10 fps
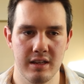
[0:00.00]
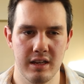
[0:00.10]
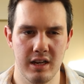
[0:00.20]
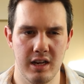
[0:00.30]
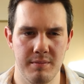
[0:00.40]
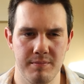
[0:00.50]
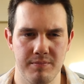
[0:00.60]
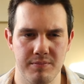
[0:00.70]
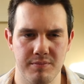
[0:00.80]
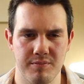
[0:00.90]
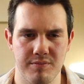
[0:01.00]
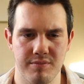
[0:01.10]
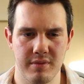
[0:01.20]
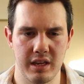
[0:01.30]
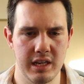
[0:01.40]

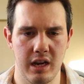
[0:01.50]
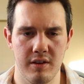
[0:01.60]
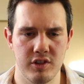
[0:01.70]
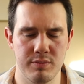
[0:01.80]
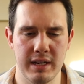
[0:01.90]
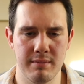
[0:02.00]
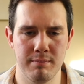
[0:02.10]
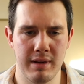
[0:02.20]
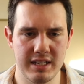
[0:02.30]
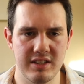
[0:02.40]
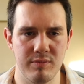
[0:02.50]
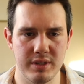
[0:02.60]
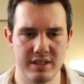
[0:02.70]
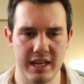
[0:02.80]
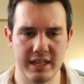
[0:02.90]
Yeah, I've just made a massive
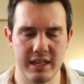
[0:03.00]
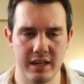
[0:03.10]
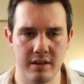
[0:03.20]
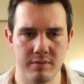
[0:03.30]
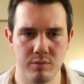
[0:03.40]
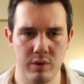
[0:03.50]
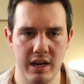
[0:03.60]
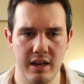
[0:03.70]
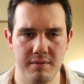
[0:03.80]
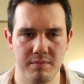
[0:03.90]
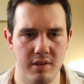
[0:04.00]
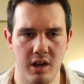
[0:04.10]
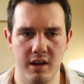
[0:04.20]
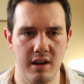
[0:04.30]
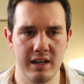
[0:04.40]
mistake here where
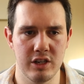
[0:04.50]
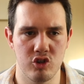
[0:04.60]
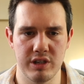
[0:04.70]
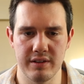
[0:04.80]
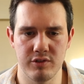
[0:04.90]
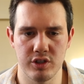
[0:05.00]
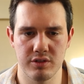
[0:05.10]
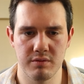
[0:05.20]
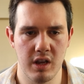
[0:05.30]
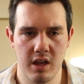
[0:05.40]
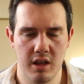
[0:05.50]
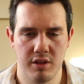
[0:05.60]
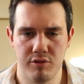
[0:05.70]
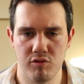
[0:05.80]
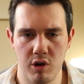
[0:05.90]
I literally have just
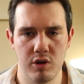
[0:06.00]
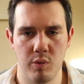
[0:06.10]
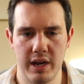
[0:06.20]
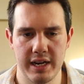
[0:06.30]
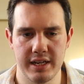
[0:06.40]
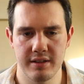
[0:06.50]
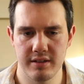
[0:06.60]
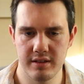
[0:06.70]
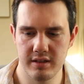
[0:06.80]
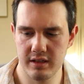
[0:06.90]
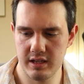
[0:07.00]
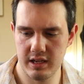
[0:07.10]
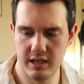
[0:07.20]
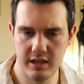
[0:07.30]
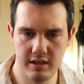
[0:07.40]
thrown away
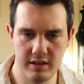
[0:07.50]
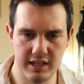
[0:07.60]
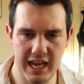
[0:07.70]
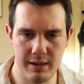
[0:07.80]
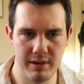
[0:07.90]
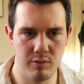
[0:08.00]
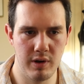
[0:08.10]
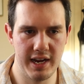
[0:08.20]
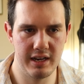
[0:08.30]
the game in a way,